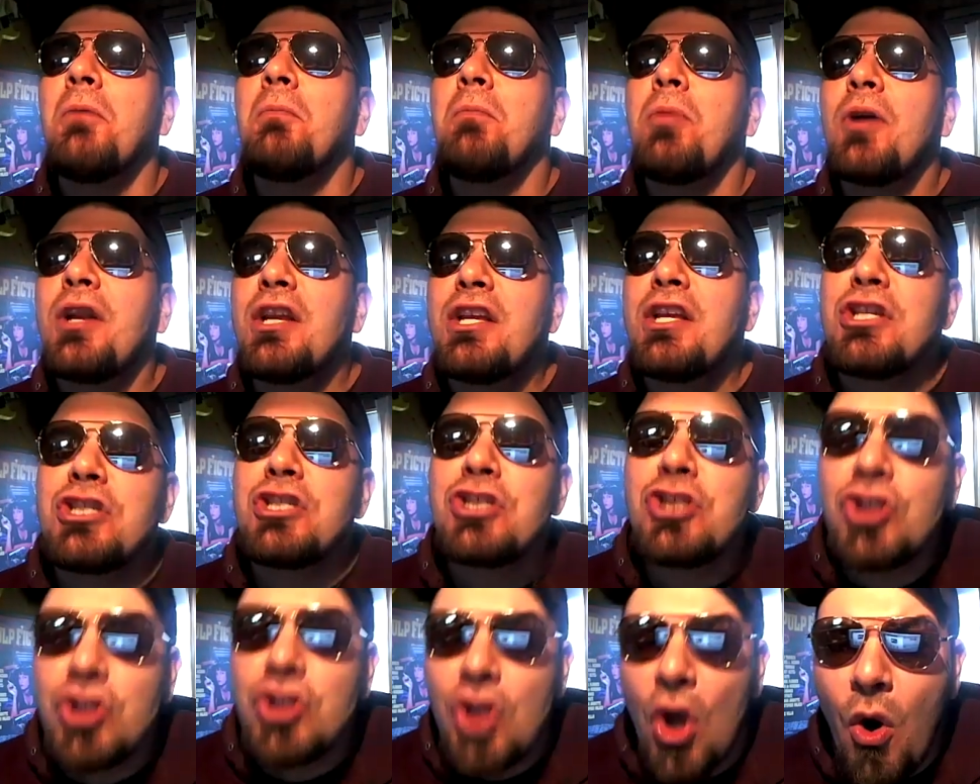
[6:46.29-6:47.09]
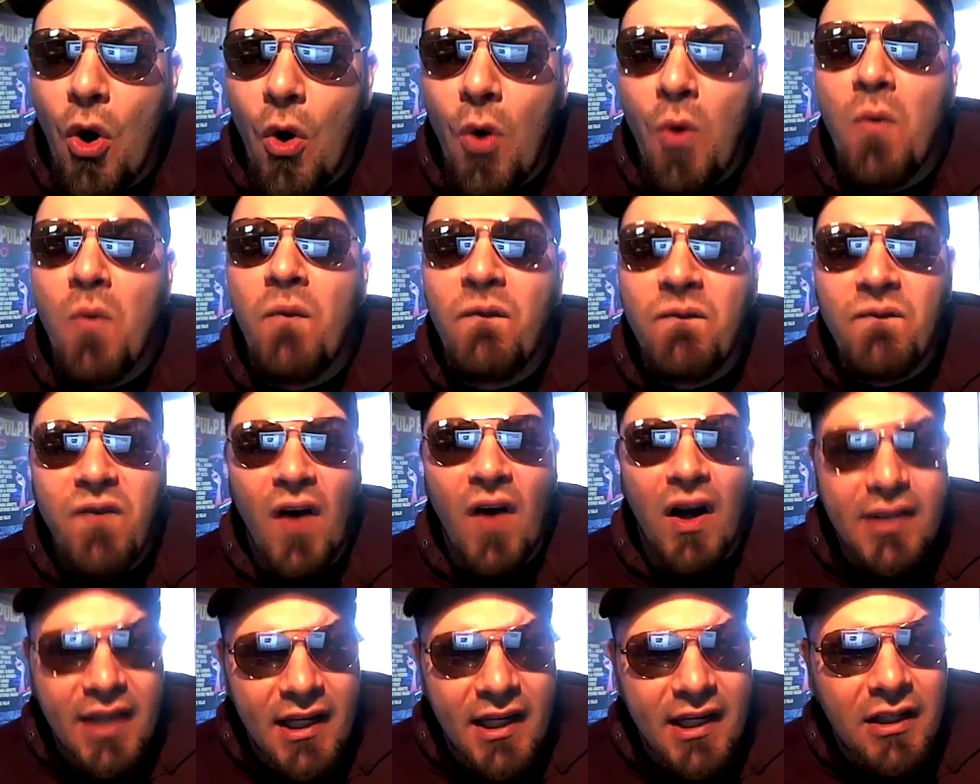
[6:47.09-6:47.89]
But he is so
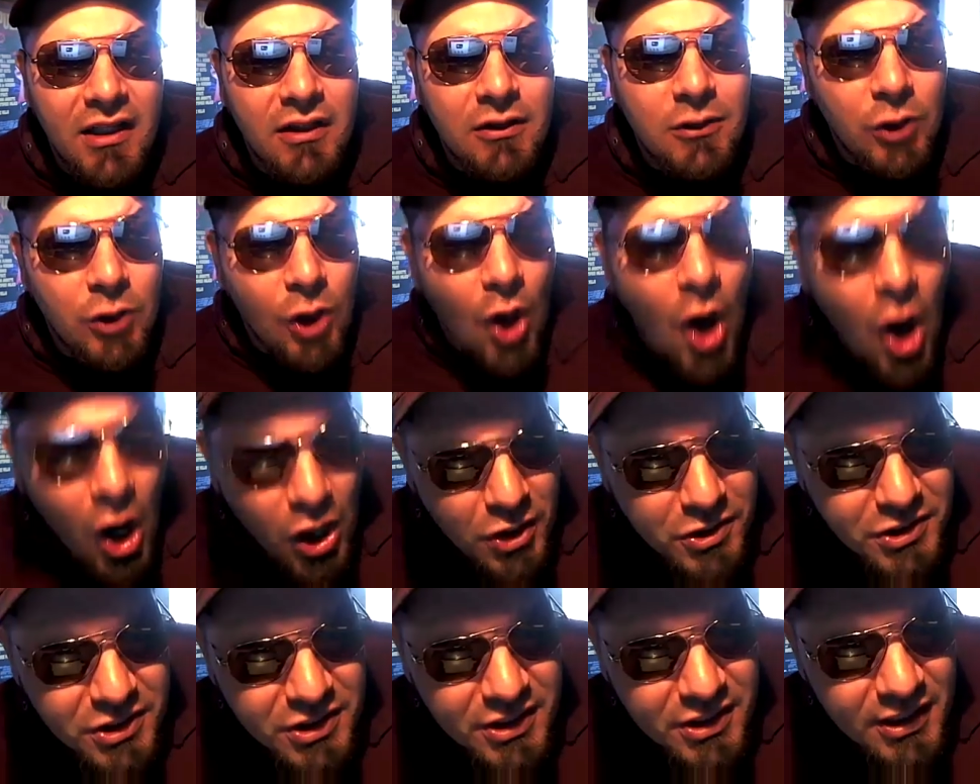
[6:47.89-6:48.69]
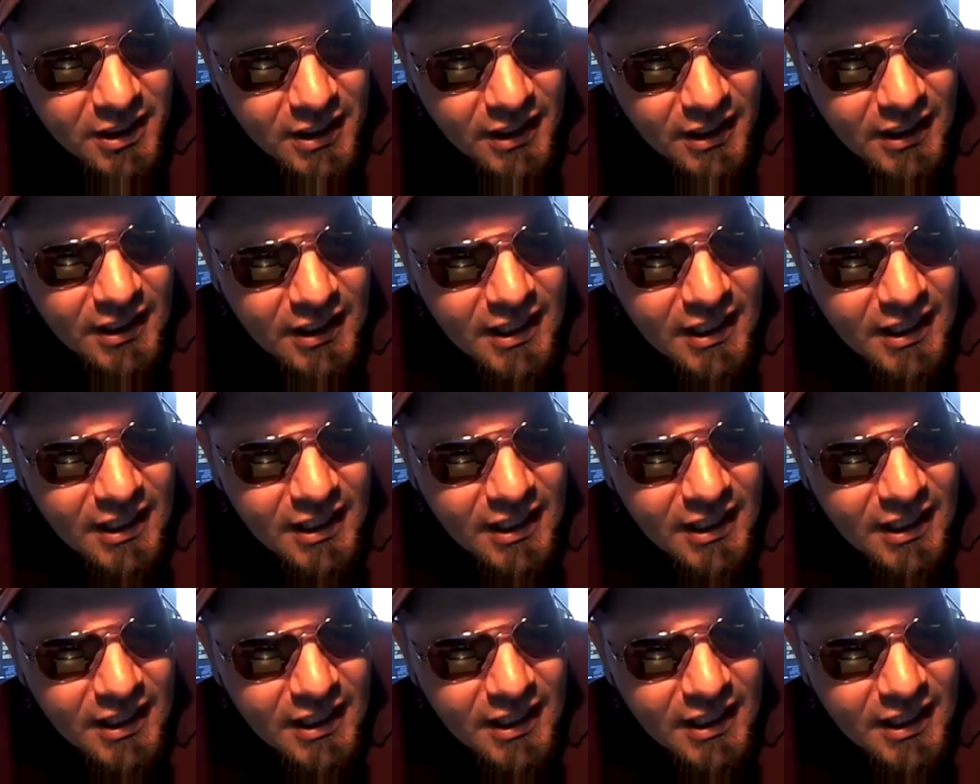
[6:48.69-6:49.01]
fucking lost.